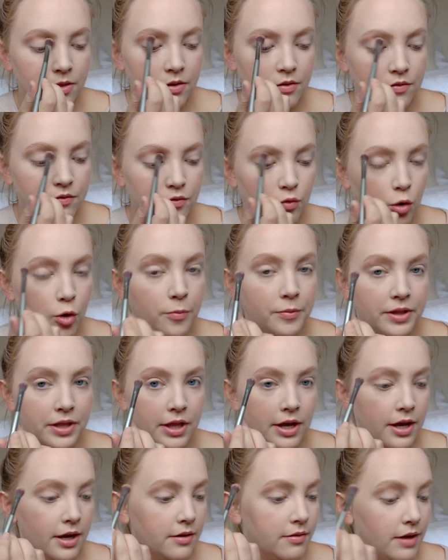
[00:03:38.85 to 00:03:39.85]
the
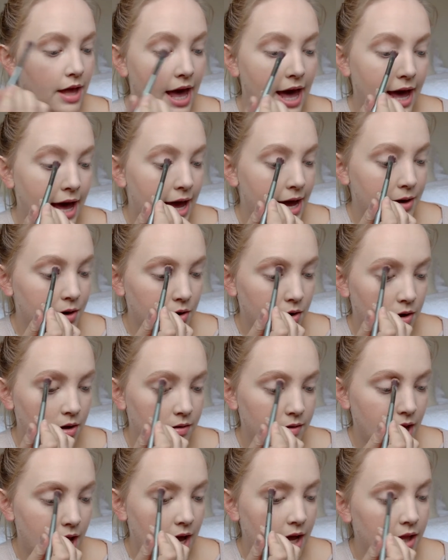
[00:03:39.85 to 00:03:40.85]
formula at
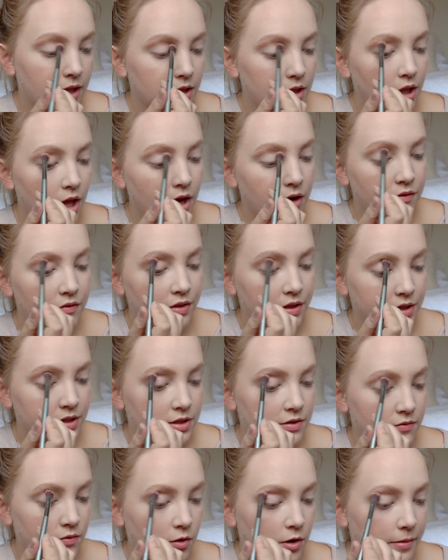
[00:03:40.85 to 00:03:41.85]
all. I love
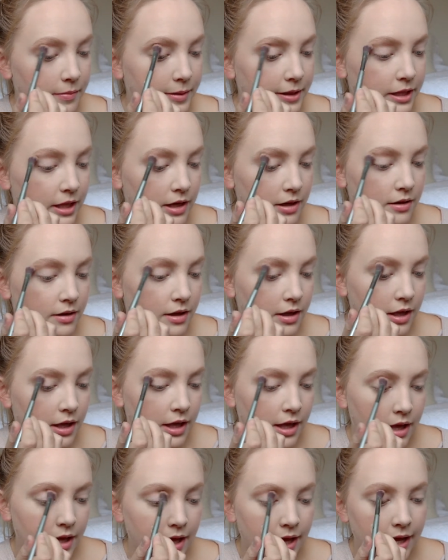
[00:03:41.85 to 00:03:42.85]
this formula.
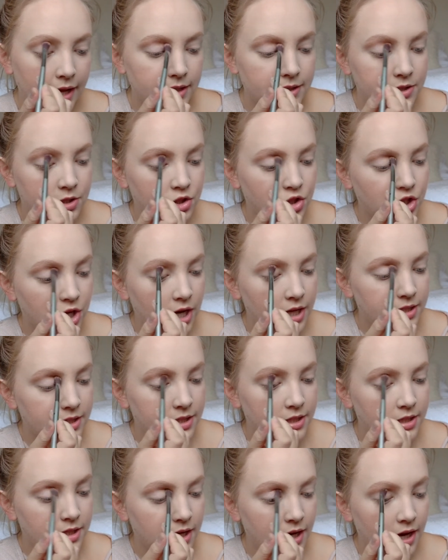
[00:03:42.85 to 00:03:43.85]
It's
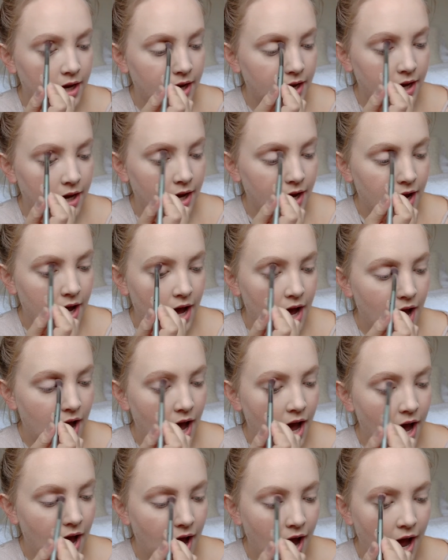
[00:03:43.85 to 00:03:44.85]
just,
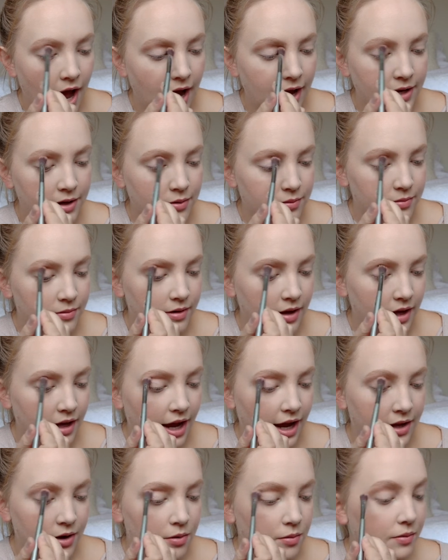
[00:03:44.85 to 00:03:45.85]
I
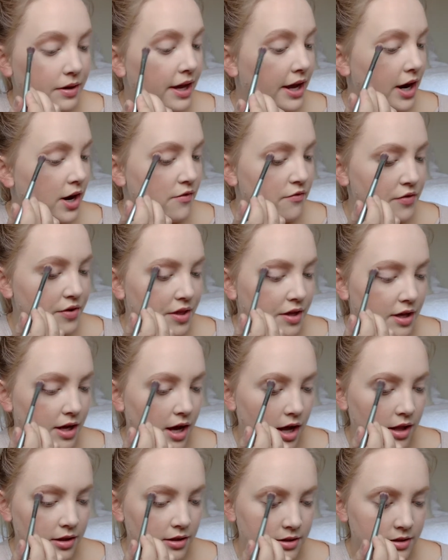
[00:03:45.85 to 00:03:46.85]
don't care for the
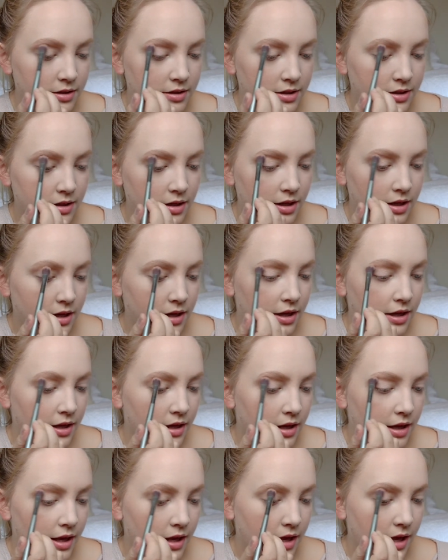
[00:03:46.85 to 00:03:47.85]
colors
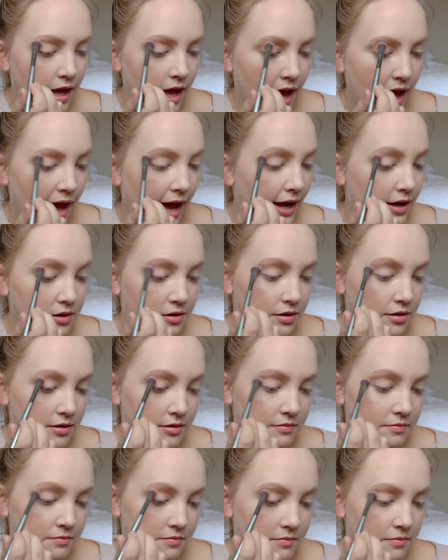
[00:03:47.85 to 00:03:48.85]
at all.
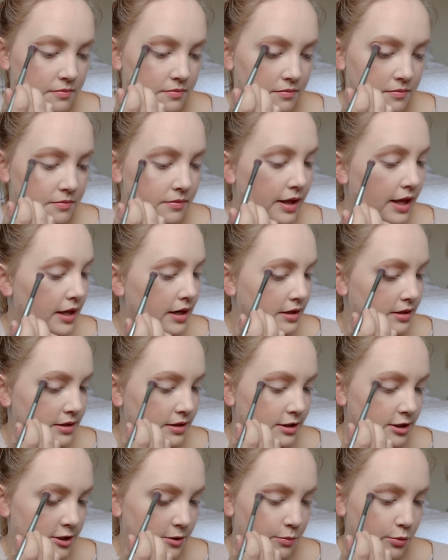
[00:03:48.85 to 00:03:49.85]
And it's
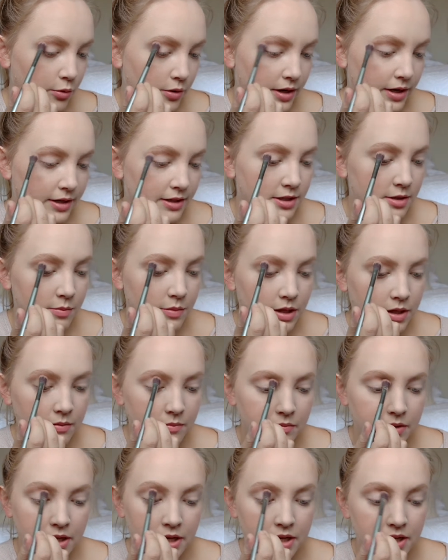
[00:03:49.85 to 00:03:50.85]
disappointing to me.
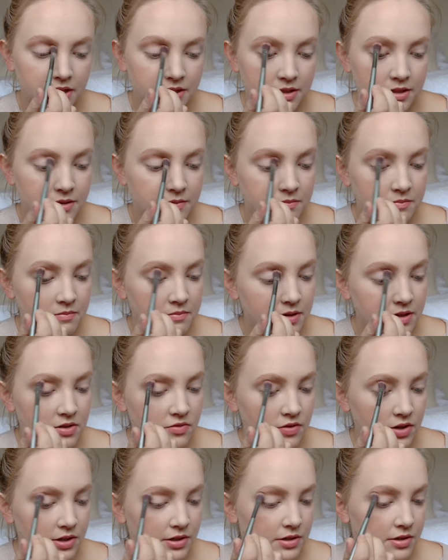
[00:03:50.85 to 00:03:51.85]
It is. It's
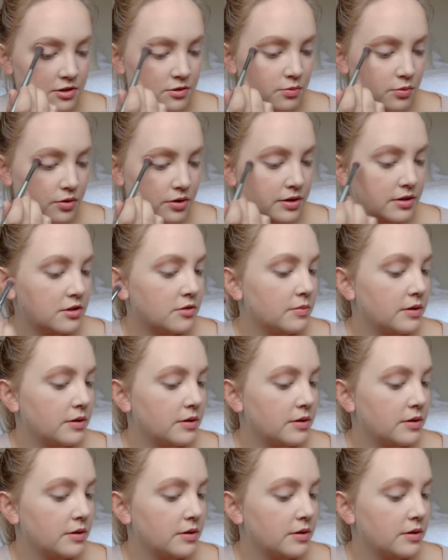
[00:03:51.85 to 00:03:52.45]
very disappointing.